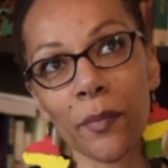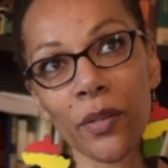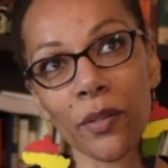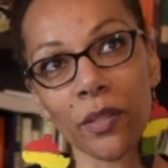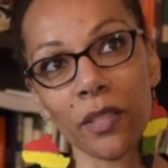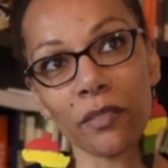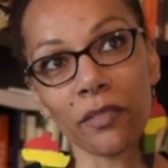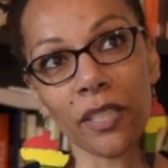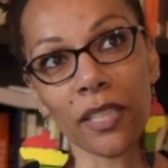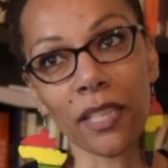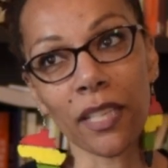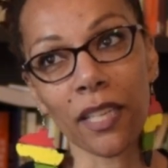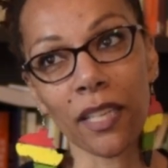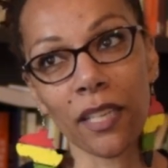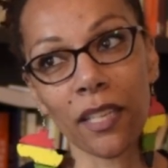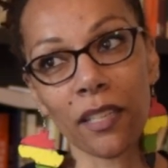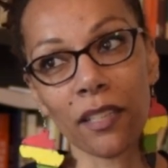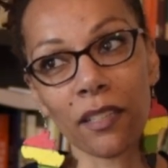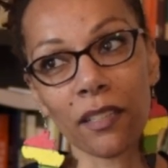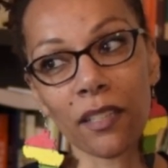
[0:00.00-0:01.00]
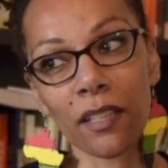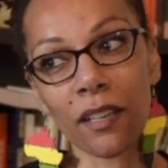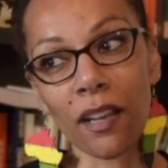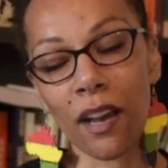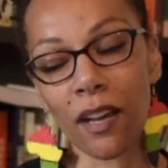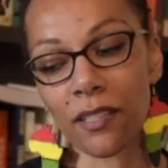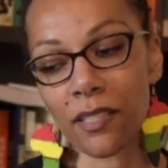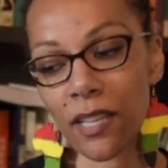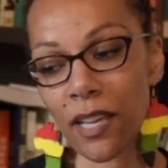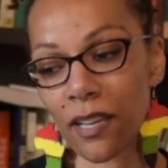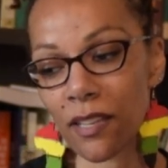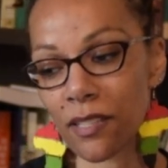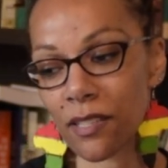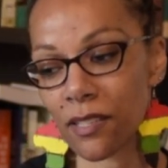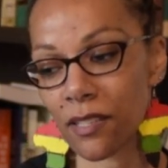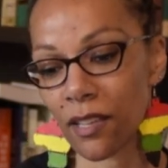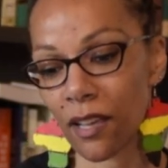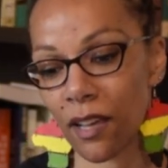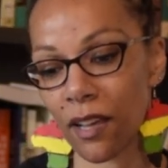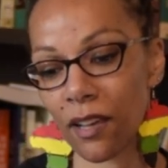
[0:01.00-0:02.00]
you're living in the
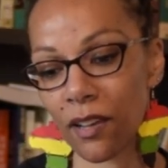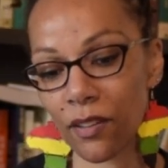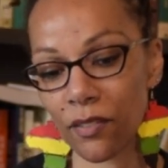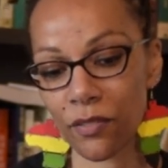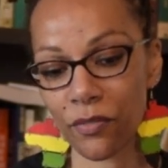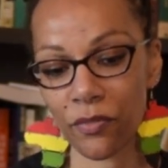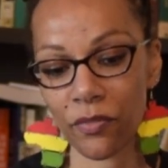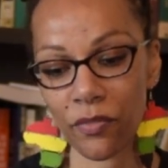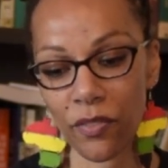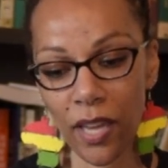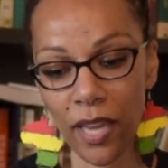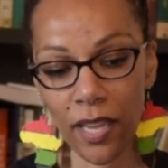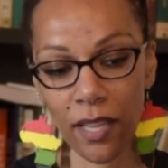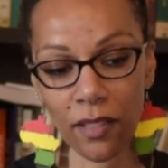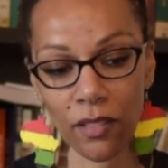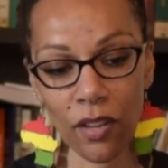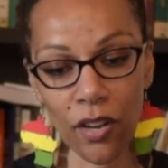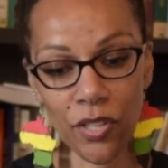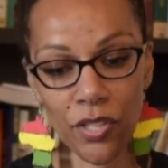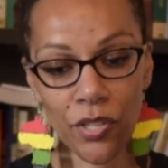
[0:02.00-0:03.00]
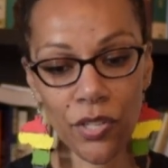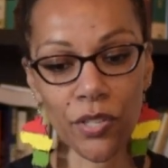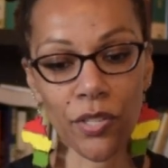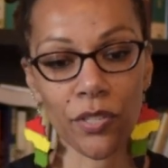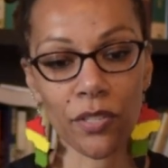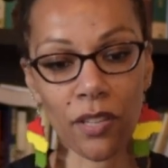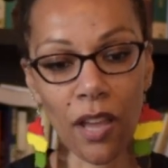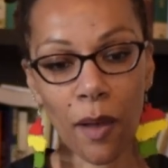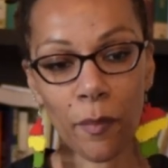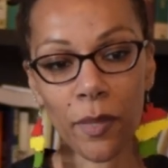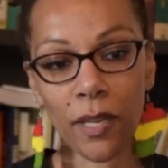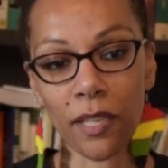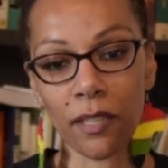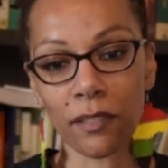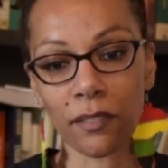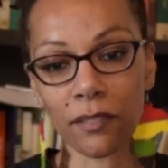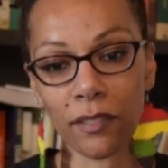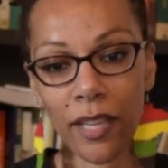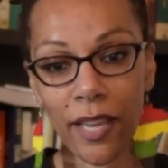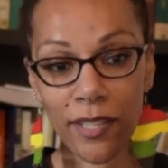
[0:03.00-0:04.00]
context of a larger
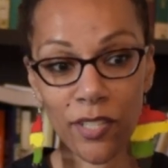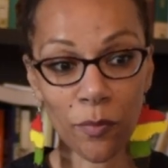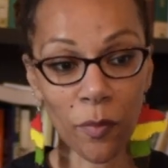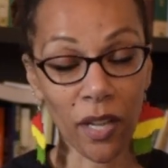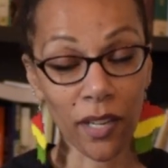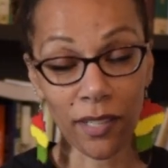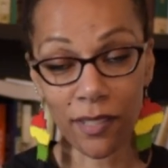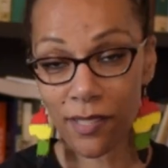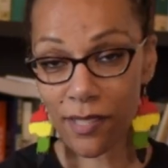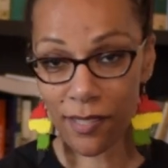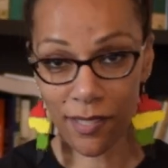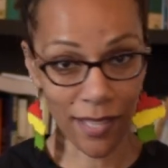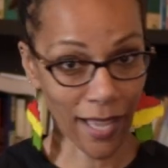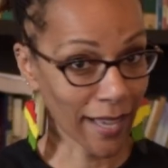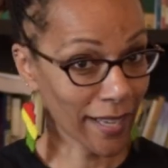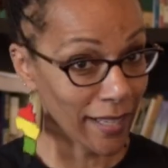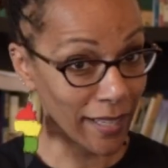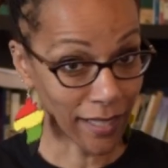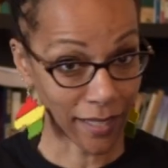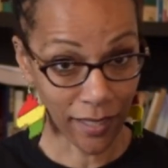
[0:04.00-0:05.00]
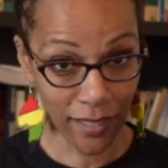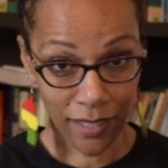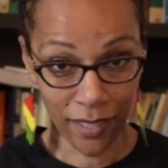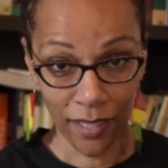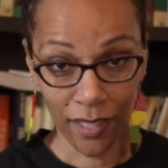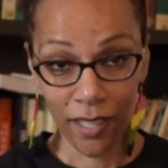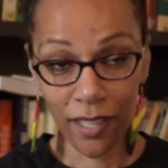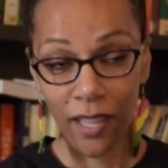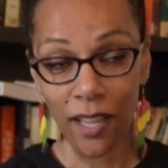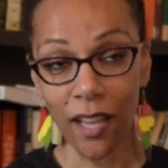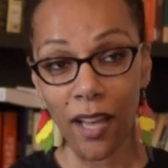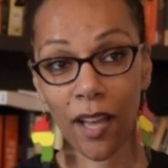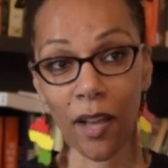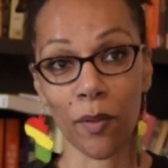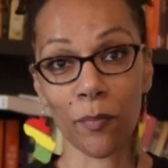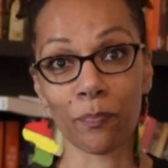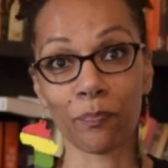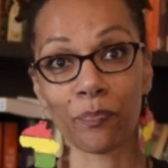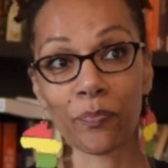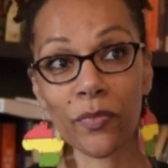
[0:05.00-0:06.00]
dominant hegemonic society,
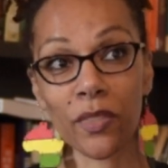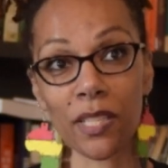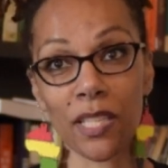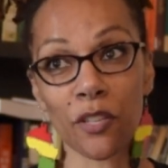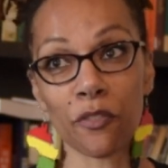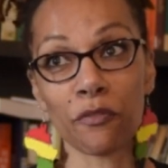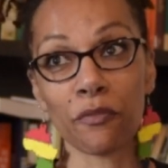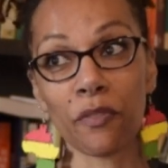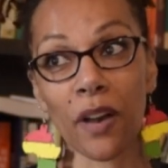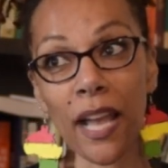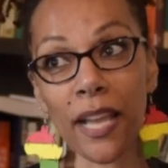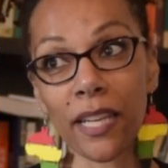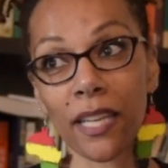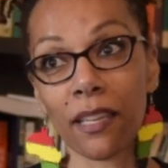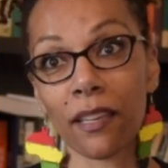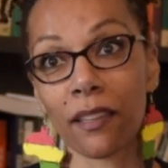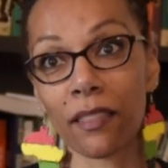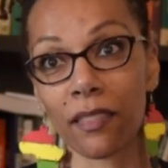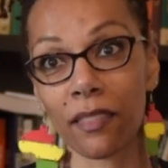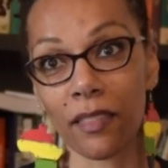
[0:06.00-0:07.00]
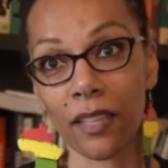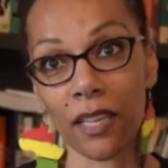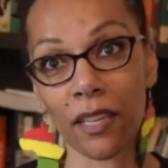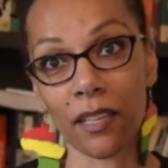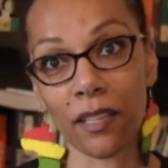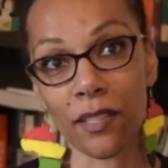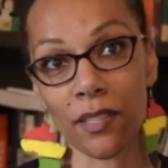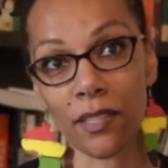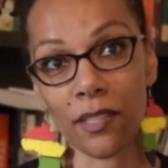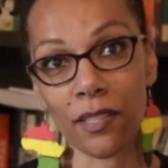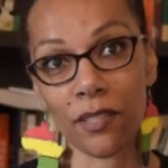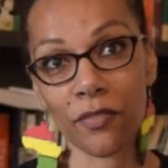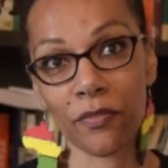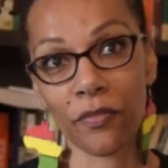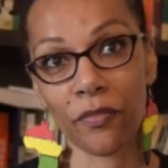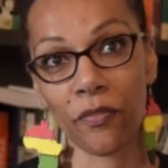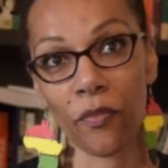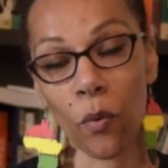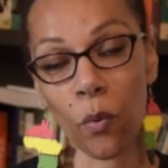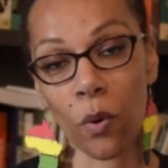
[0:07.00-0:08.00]
um, defining things
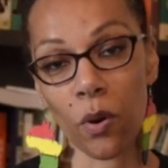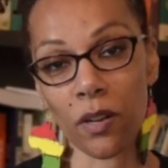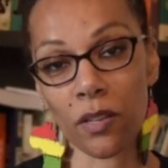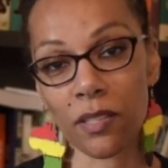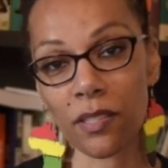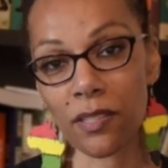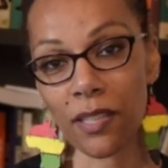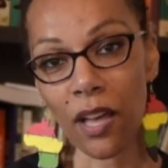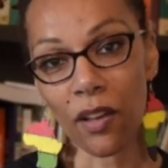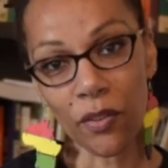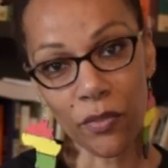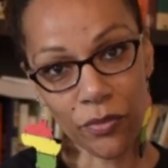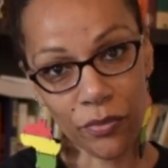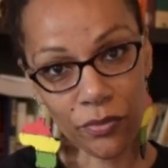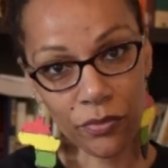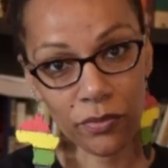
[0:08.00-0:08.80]
for self